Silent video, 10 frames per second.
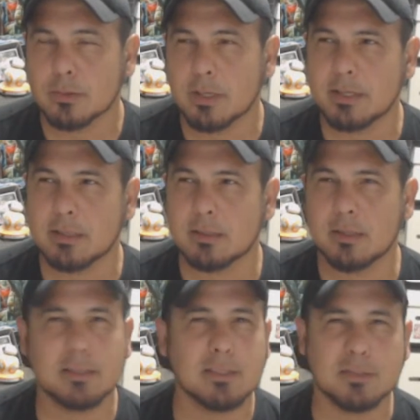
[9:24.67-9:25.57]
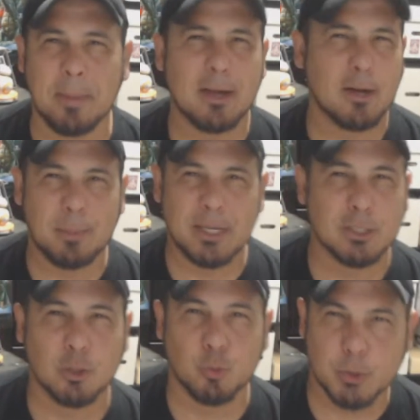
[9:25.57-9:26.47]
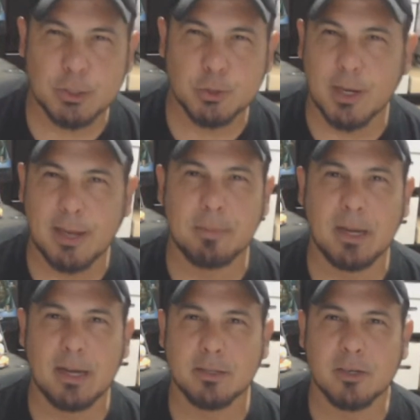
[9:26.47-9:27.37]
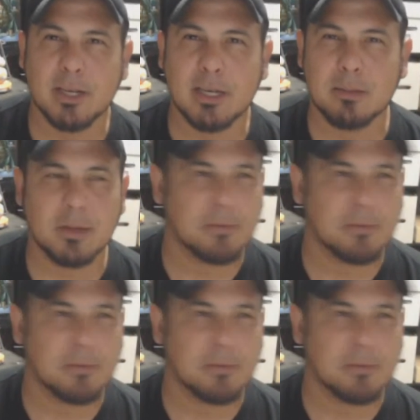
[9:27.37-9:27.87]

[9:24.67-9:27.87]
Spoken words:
Like, it doesn't matter how many degrees you have behind your name.